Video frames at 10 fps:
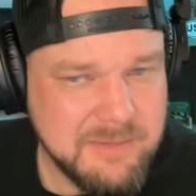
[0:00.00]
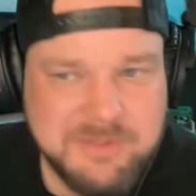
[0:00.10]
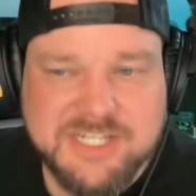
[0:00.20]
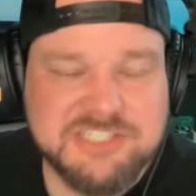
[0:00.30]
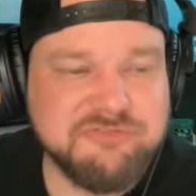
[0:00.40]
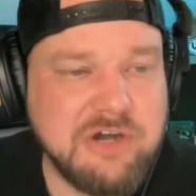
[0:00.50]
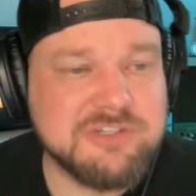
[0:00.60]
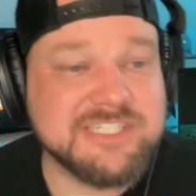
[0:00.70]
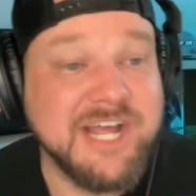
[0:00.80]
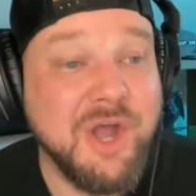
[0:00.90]
Because,
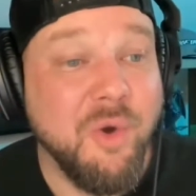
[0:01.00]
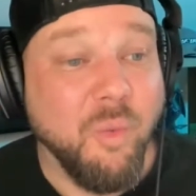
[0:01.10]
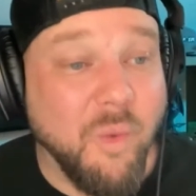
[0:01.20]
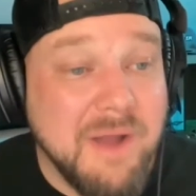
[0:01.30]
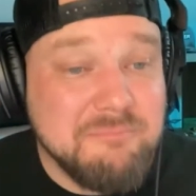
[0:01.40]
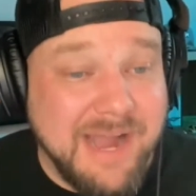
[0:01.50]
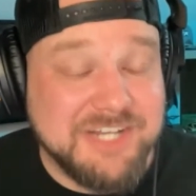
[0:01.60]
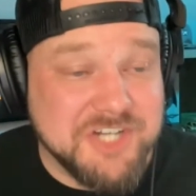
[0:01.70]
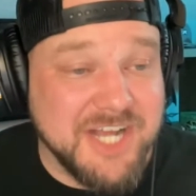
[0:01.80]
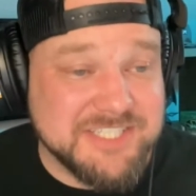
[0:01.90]
folks, what
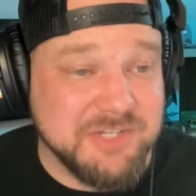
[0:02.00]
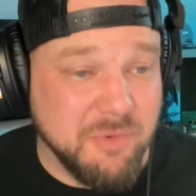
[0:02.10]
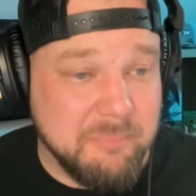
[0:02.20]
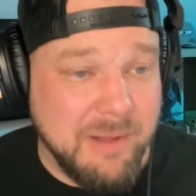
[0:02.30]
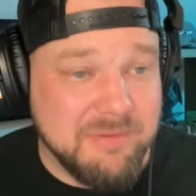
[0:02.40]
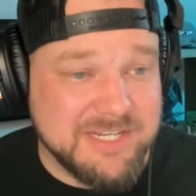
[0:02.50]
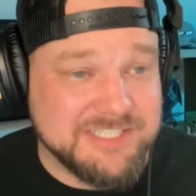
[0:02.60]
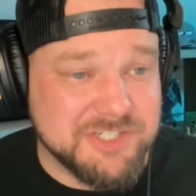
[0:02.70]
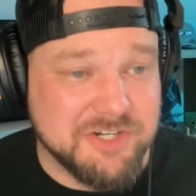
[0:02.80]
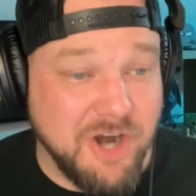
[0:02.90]
Mike Johnson and the
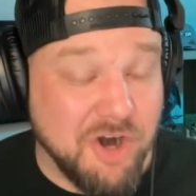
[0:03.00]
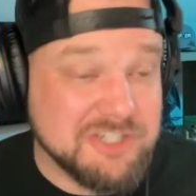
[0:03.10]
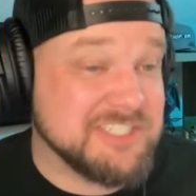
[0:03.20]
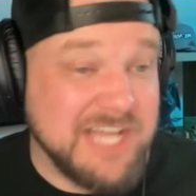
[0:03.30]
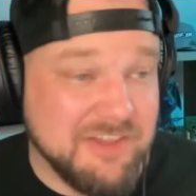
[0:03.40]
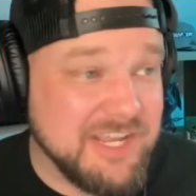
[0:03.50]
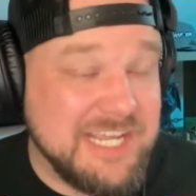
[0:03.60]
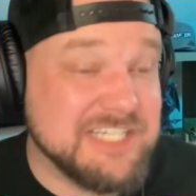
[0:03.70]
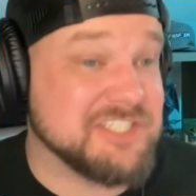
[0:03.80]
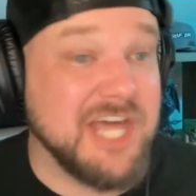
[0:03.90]
Republicans are
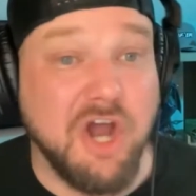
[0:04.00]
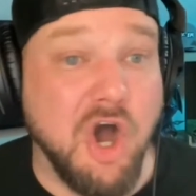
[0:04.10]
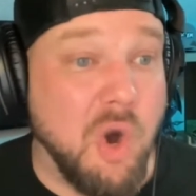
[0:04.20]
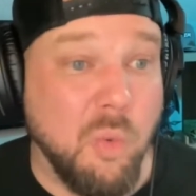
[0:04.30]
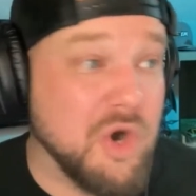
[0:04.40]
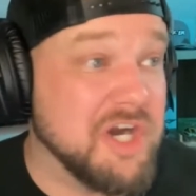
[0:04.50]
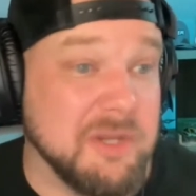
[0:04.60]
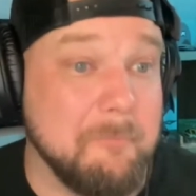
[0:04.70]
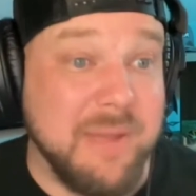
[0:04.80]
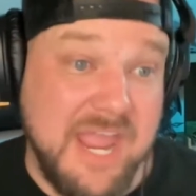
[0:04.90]
selling is that, oh, we're
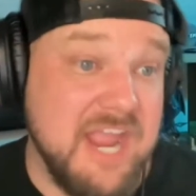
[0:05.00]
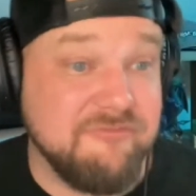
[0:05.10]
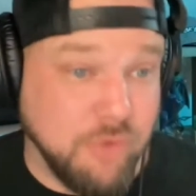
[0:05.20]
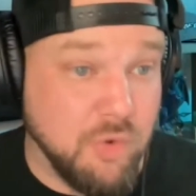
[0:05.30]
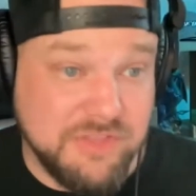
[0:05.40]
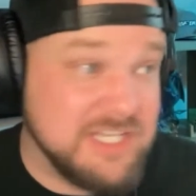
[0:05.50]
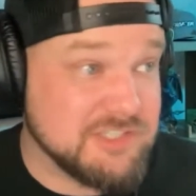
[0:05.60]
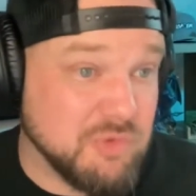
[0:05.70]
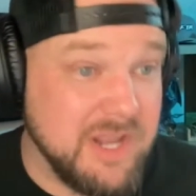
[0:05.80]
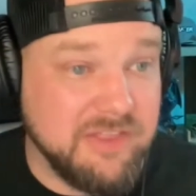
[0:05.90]
going to pay for the
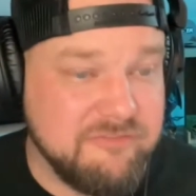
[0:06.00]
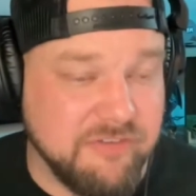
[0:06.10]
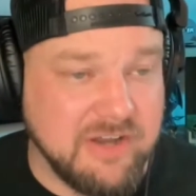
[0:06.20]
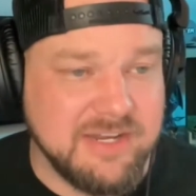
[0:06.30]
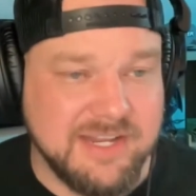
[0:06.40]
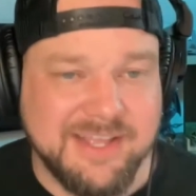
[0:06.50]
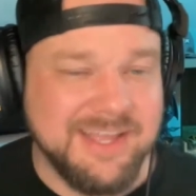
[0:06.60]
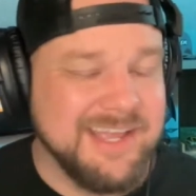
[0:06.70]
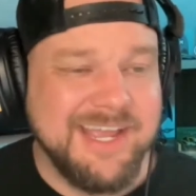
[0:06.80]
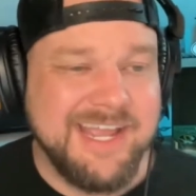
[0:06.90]
Israeli funding.
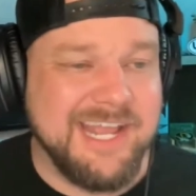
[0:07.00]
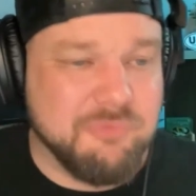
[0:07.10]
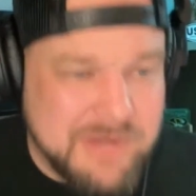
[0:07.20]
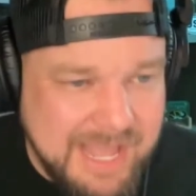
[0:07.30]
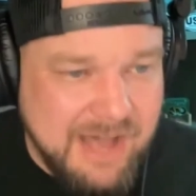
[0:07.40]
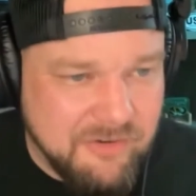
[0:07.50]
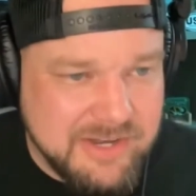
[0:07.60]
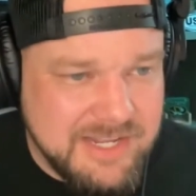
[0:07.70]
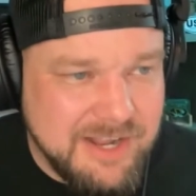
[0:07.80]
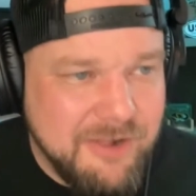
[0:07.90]
In
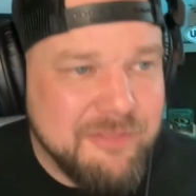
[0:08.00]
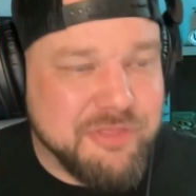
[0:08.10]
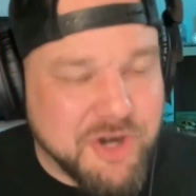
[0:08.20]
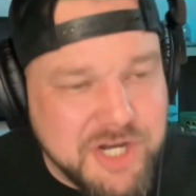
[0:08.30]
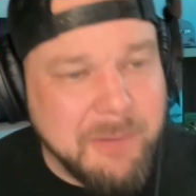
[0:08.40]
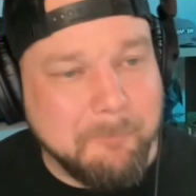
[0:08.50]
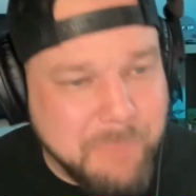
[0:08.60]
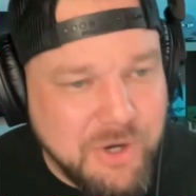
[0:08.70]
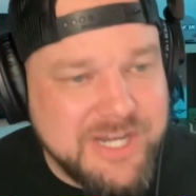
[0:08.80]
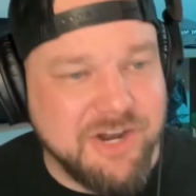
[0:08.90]
reality, they're going to
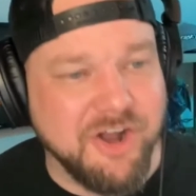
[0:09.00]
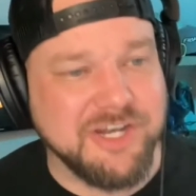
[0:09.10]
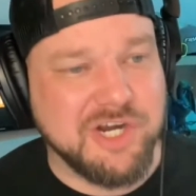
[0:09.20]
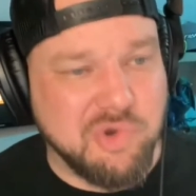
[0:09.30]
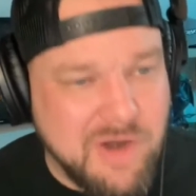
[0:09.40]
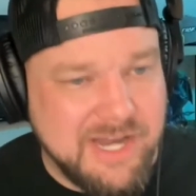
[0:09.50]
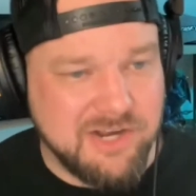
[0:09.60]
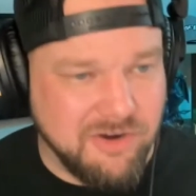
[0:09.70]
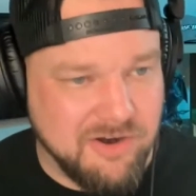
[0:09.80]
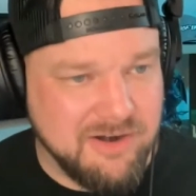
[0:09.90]
put it on the credit
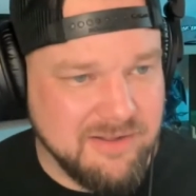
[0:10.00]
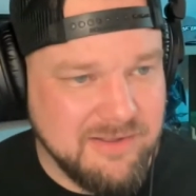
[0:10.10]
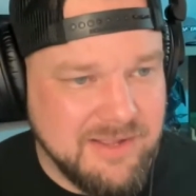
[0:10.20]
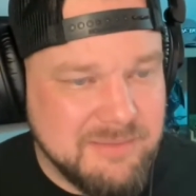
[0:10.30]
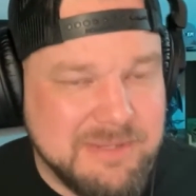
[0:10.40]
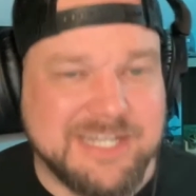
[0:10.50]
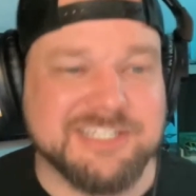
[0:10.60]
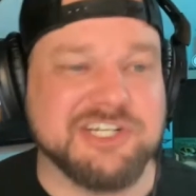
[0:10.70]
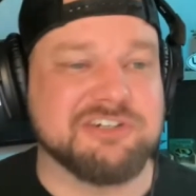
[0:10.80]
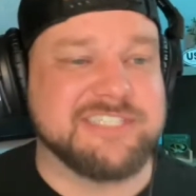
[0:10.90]
card
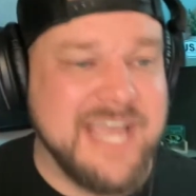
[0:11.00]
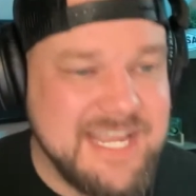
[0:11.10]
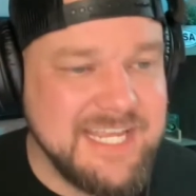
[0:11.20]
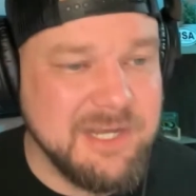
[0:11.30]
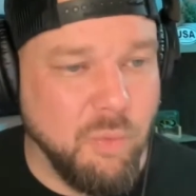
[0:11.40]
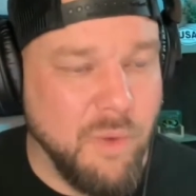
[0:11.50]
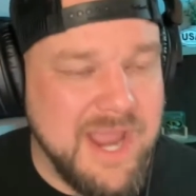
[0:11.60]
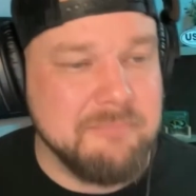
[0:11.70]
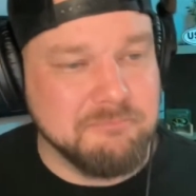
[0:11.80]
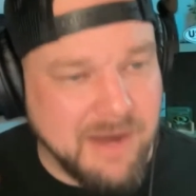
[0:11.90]
because they're taking
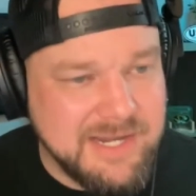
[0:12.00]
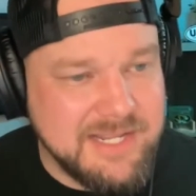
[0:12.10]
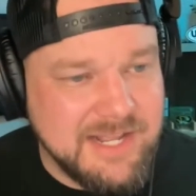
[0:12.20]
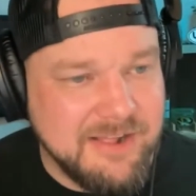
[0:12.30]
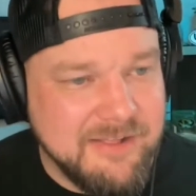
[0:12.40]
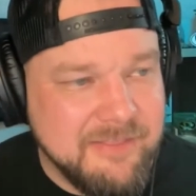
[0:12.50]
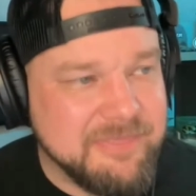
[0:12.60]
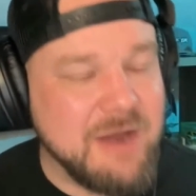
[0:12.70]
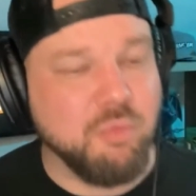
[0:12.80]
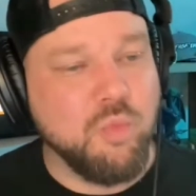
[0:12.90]
away money
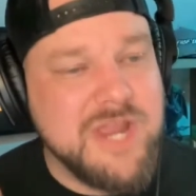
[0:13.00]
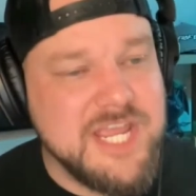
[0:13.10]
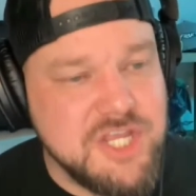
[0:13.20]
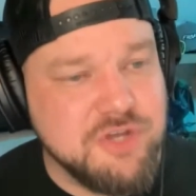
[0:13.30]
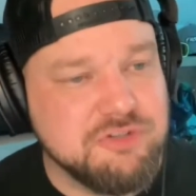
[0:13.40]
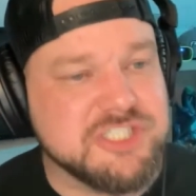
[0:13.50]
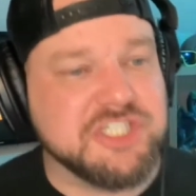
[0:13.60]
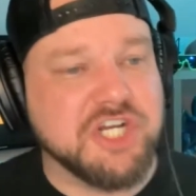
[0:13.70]
that we use to